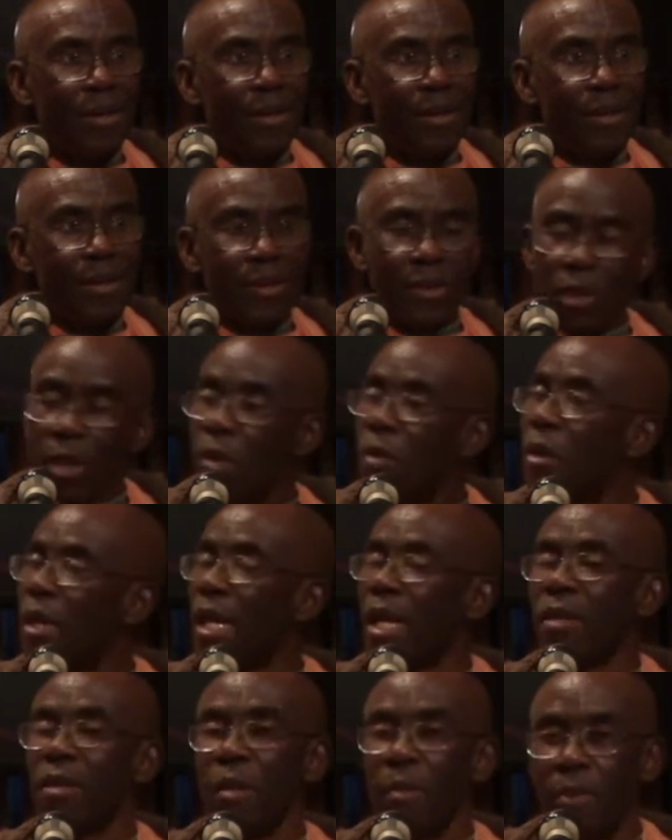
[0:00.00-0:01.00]
someone
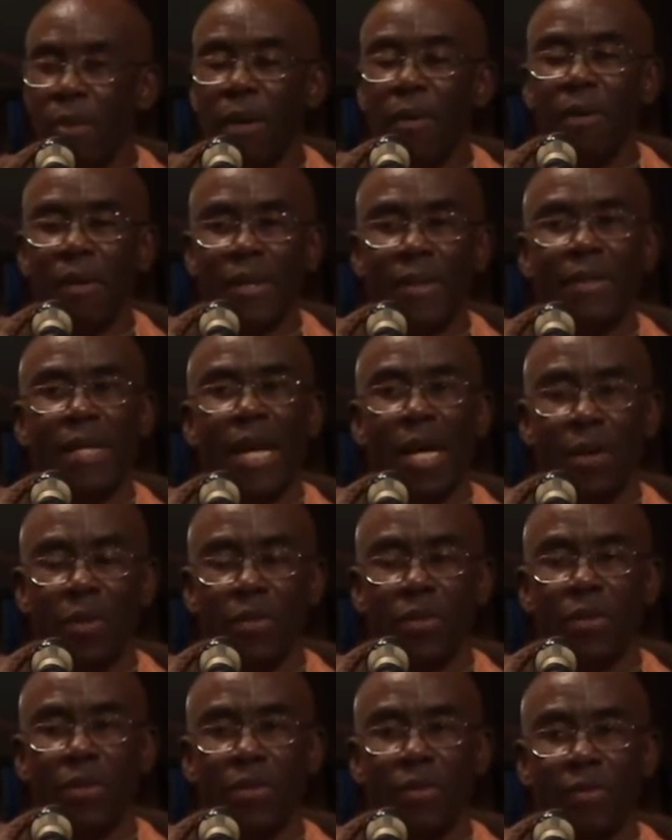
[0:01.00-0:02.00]
has to burgle his
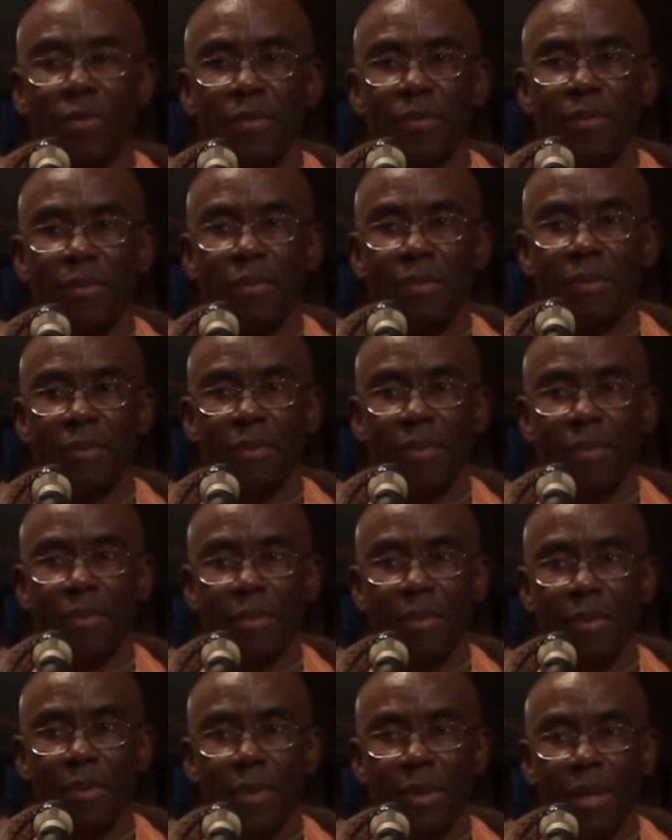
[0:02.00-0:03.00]
house.
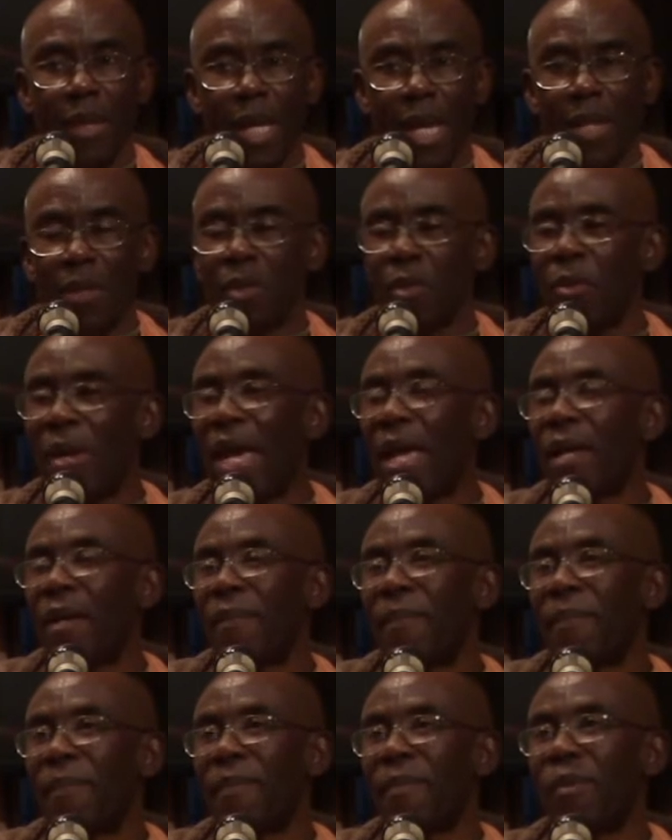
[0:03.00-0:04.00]
And so when
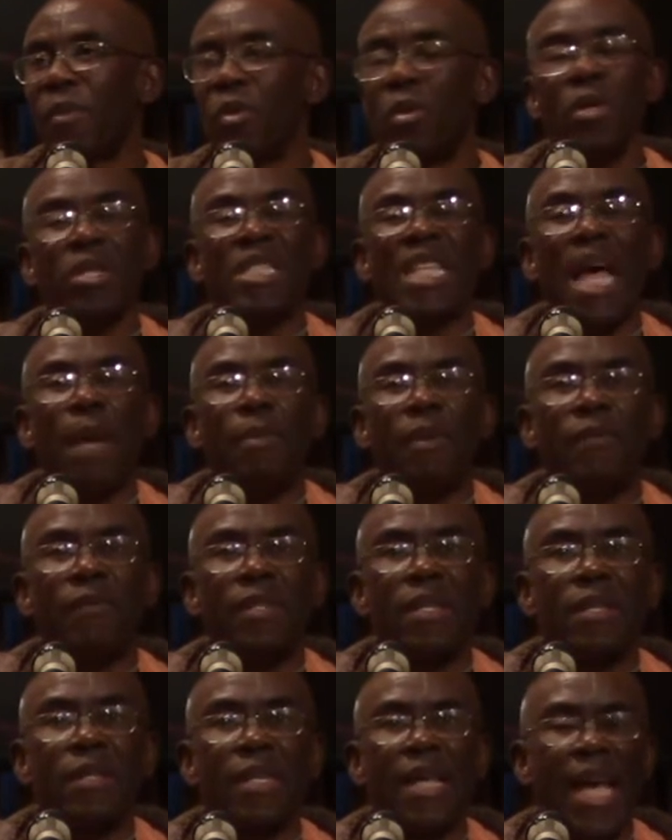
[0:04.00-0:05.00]
those type of
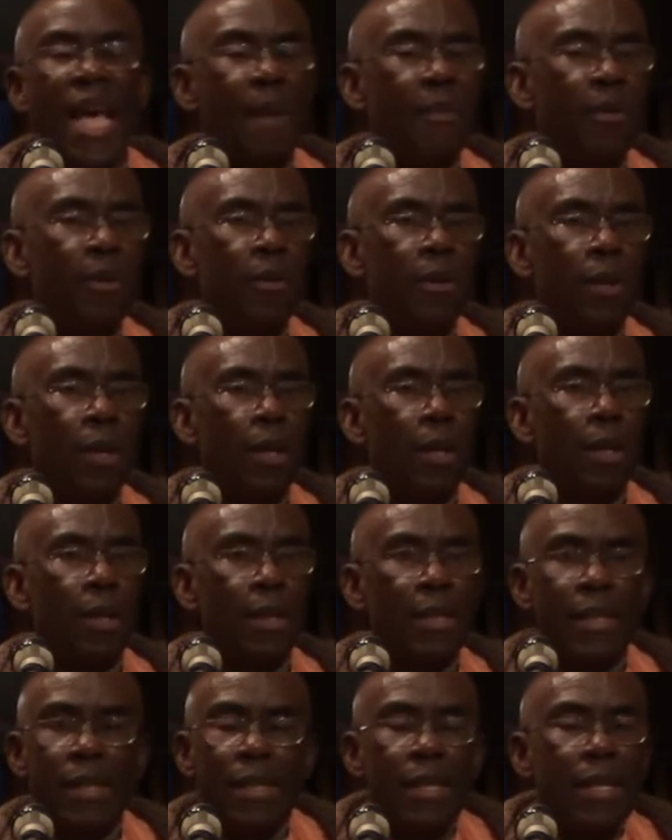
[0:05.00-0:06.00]
things happen,
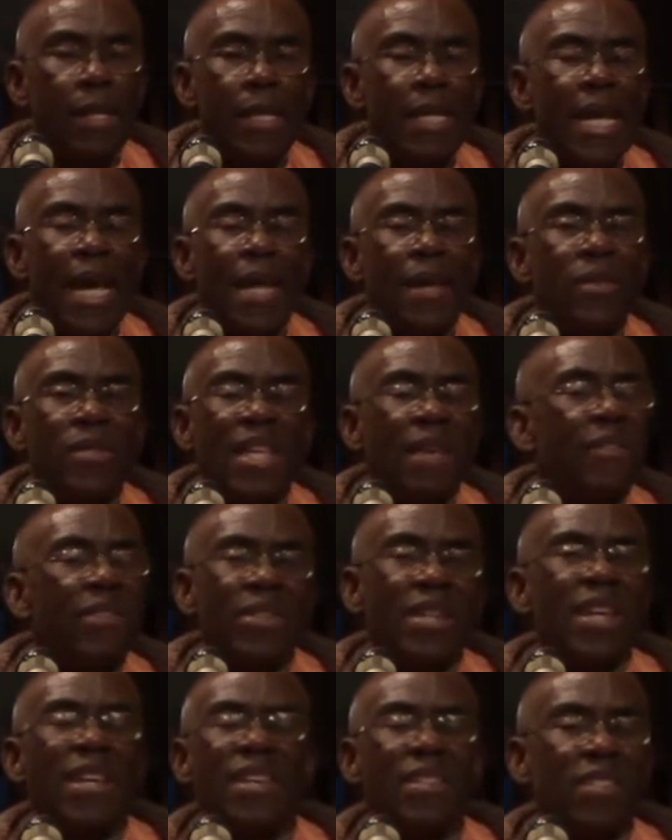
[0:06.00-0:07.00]
there is every
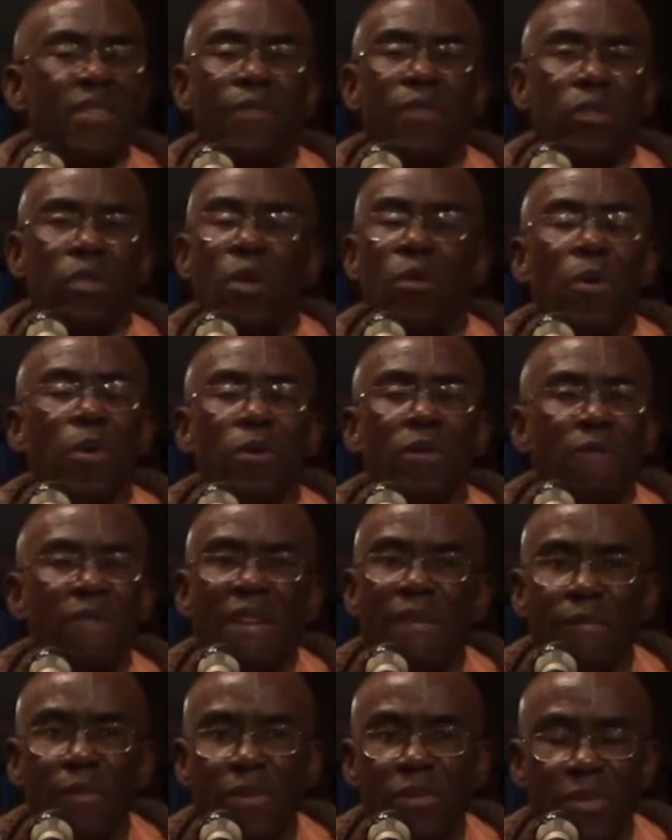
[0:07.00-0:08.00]
tendency for someone to
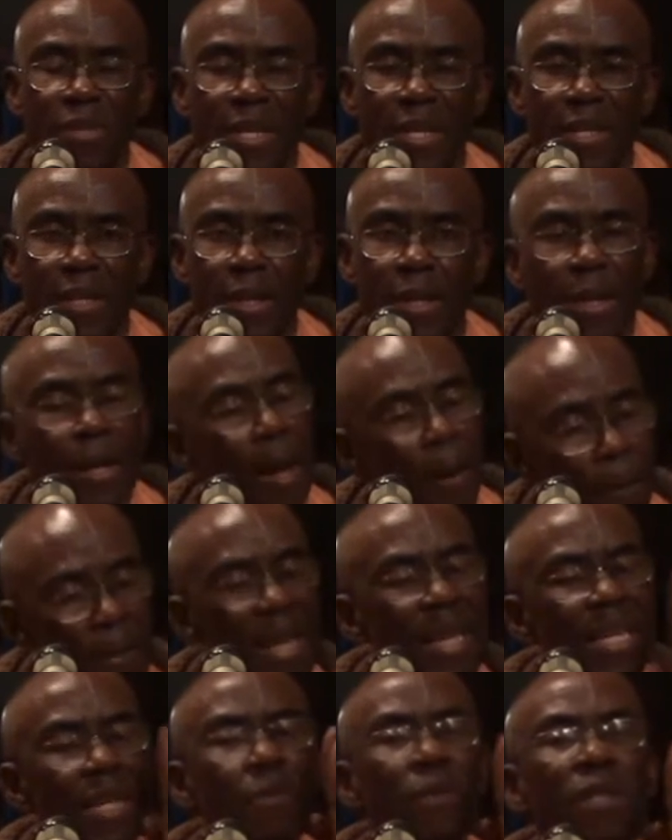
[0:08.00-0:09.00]
feel frustrated.
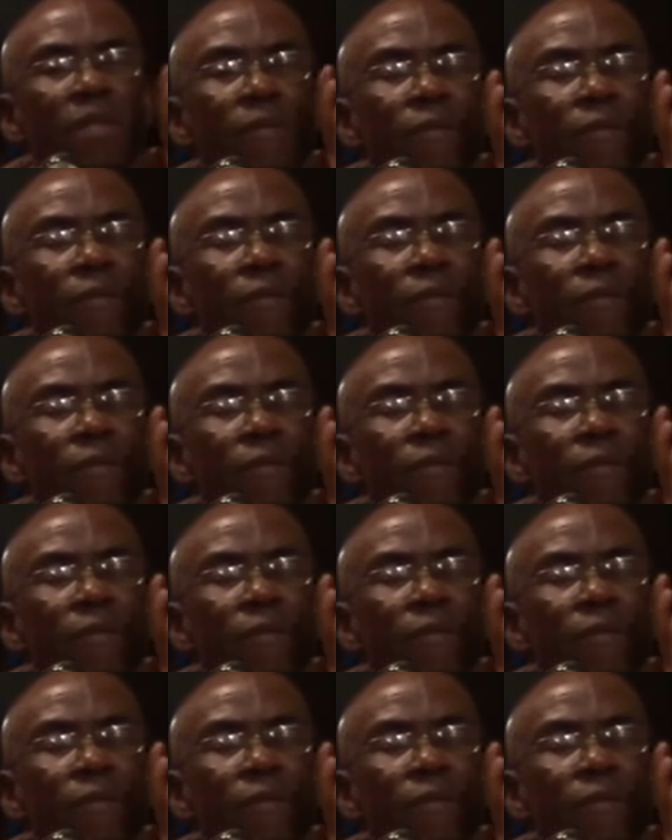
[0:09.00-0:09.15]
But he was